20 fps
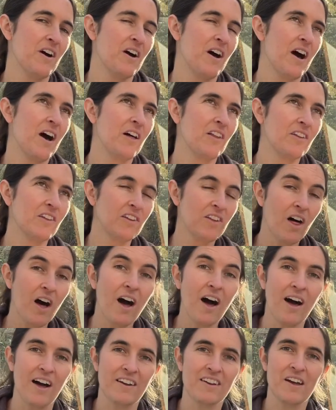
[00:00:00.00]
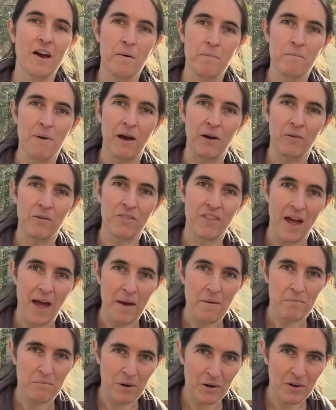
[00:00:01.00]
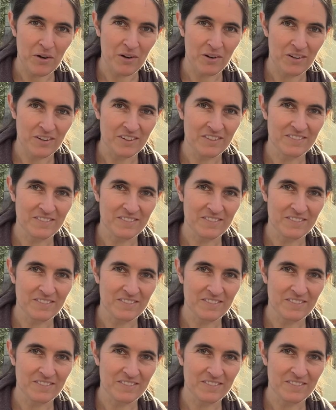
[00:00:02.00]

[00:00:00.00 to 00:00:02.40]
a lot about that bird.